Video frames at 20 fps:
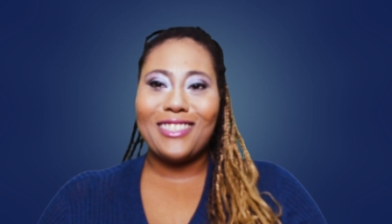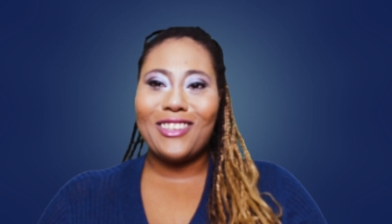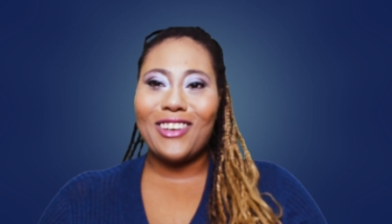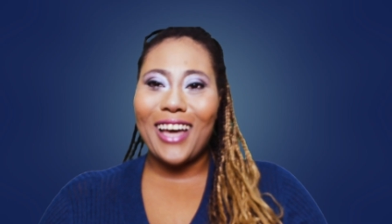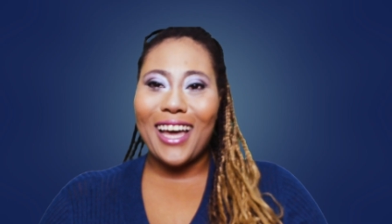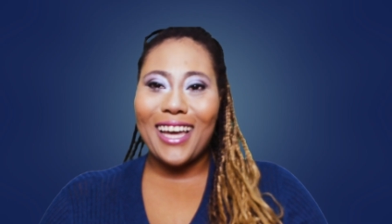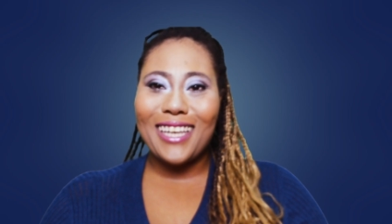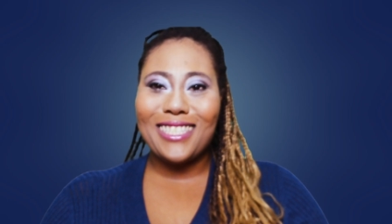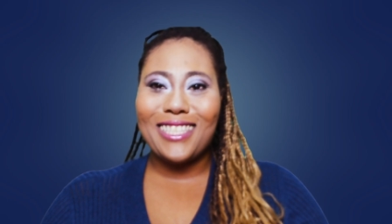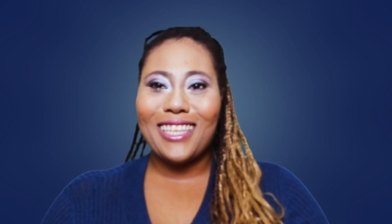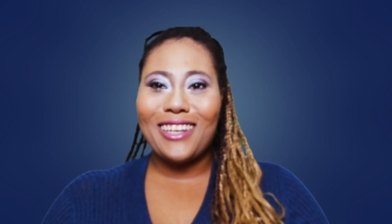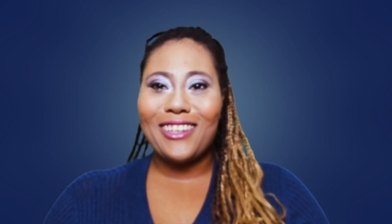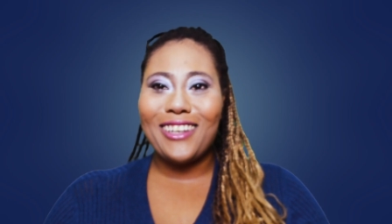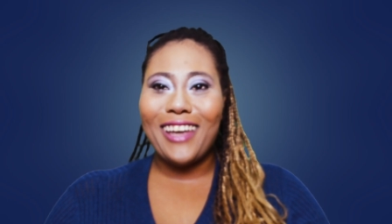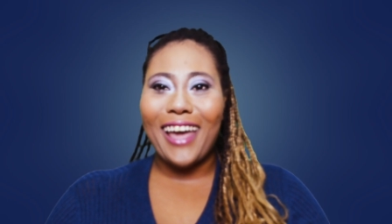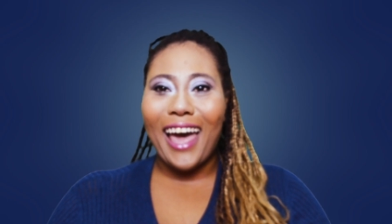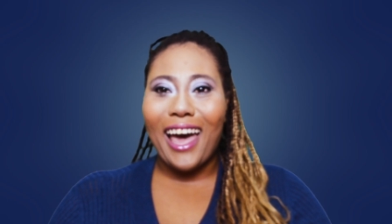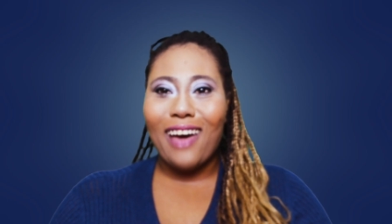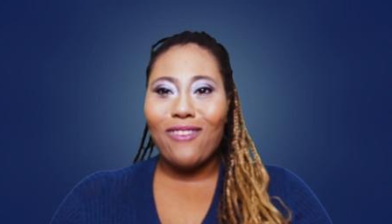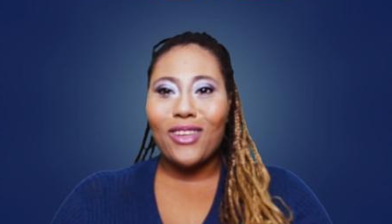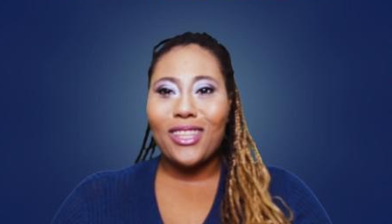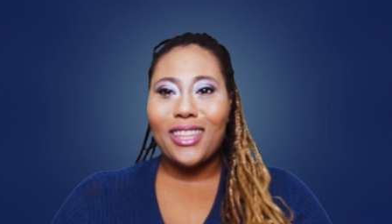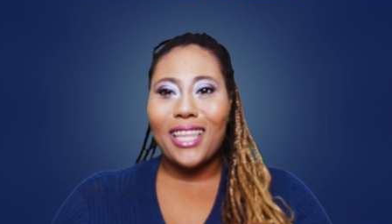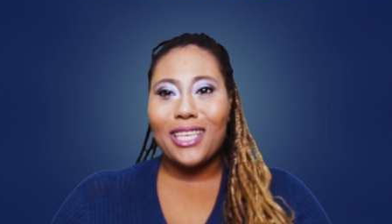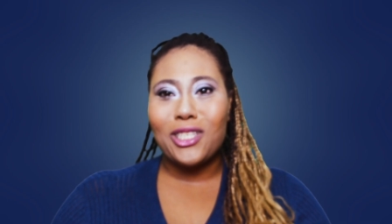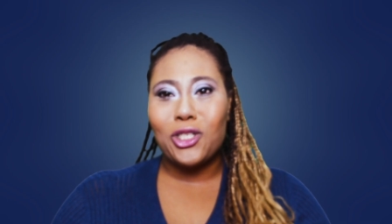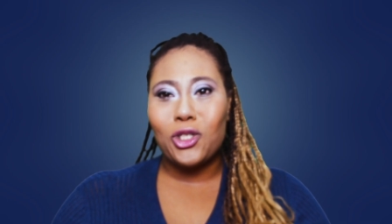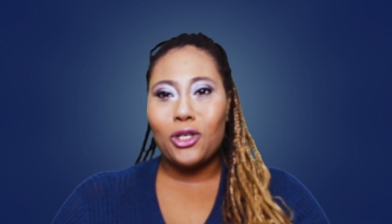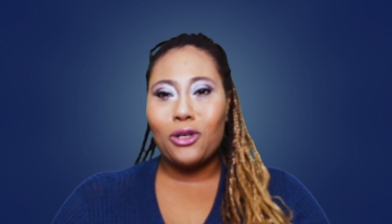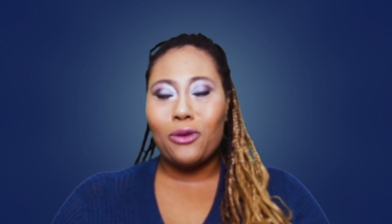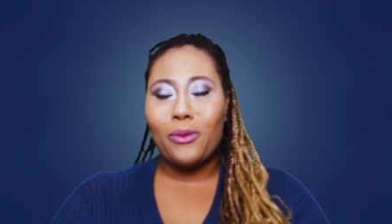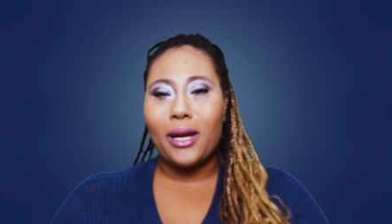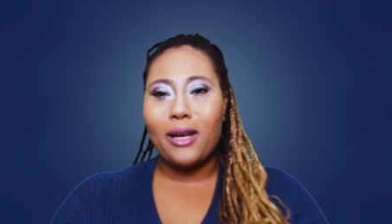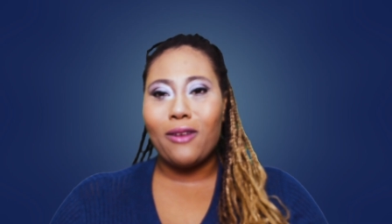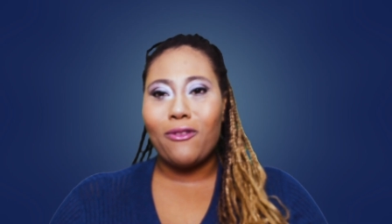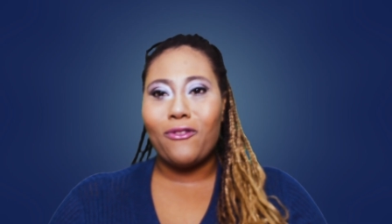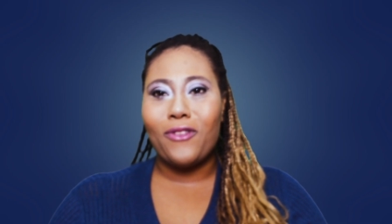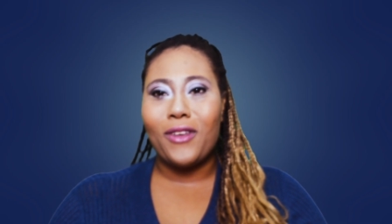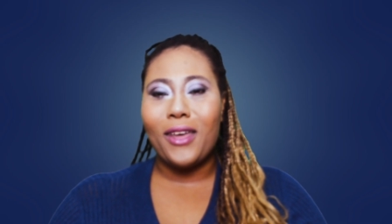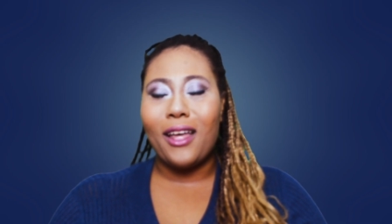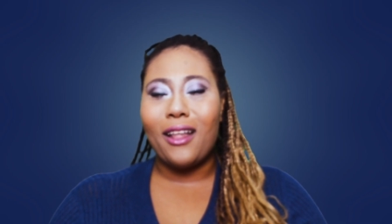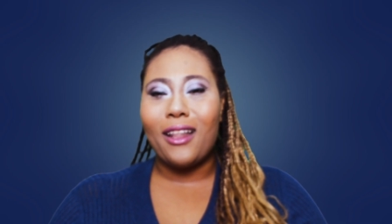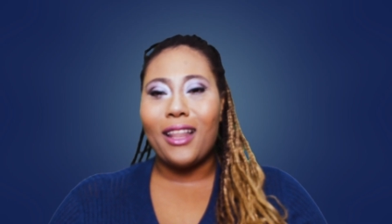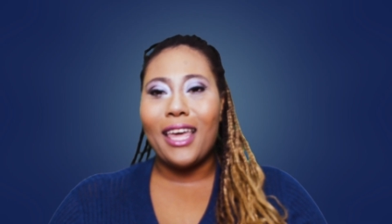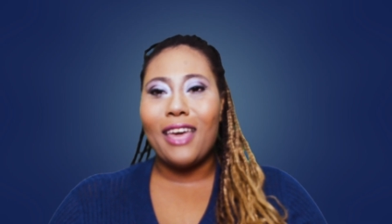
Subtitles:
So guys, there you have it. That's generative fill.